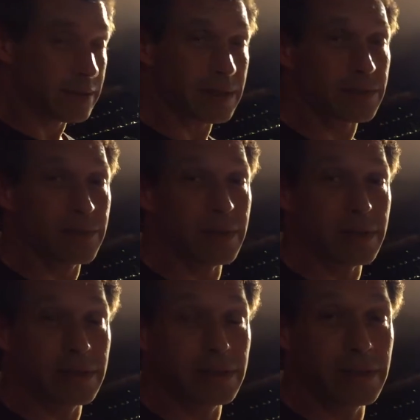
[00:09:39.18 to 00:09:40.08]
This
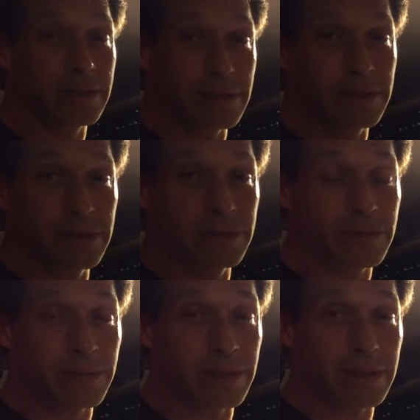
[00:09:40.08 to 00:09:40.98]
one is a
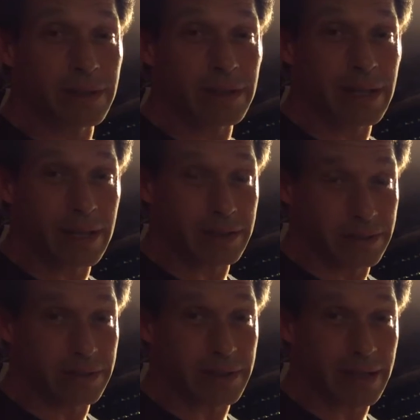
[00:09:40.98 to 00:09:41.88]
used one at
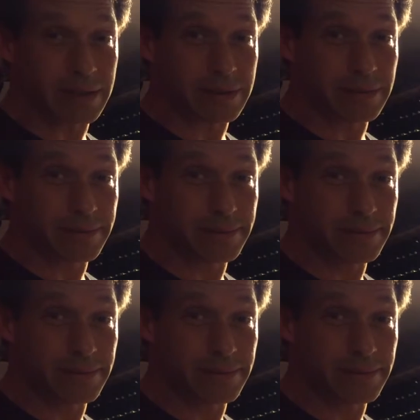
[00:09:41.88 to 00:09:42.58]
2000.